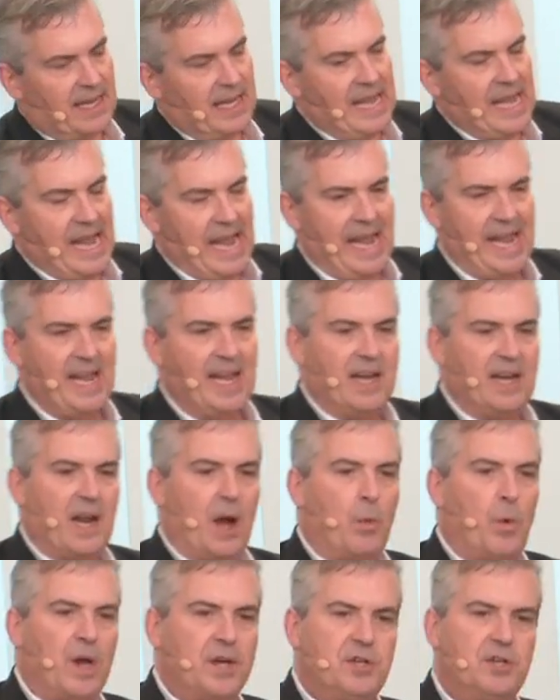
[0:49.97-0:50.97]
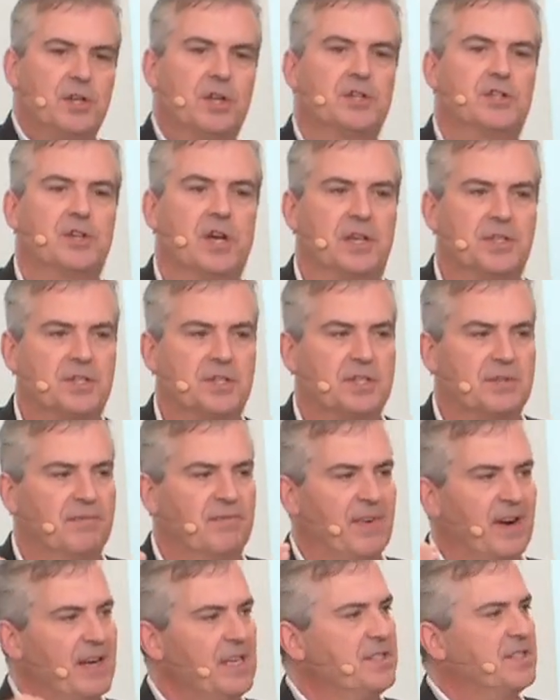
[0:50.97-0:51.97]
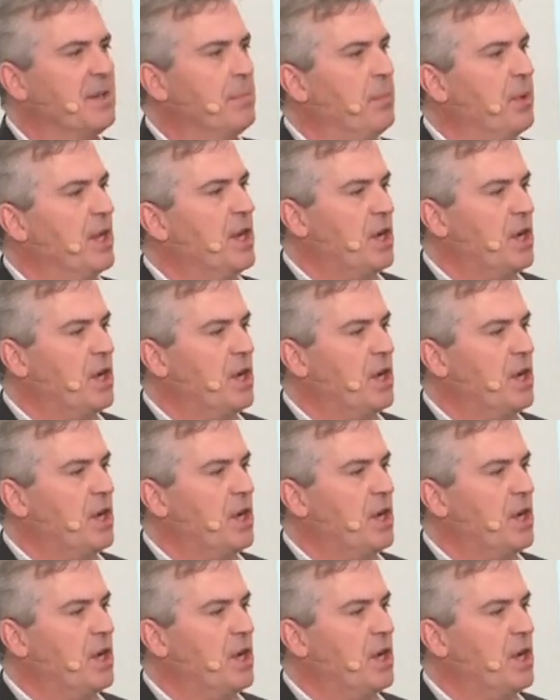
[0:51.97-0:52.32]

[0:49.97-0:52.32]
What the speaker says: And I want you to just very simply